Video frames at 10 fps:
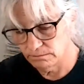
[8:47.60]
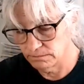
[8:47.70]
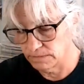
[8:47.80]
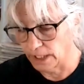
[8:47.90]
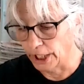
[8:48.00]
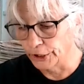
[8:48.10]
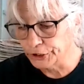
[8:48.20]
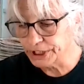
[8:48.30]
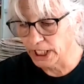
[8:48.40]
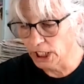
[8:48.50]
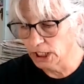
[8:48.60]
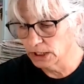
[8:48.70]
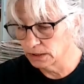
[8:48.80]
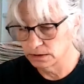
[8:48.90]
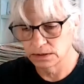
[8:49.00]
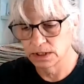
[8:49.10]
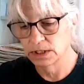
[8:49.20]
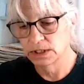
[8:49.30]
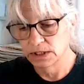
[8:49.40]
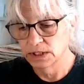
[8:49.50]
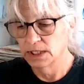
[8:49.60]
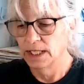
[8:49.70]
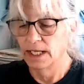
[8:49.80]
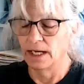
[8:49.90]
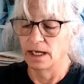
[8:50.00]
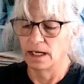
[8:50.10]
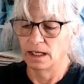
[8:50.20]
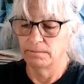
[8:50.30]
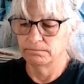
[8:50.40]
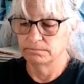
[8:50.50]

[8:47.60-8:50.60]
I got it hooked here. I'm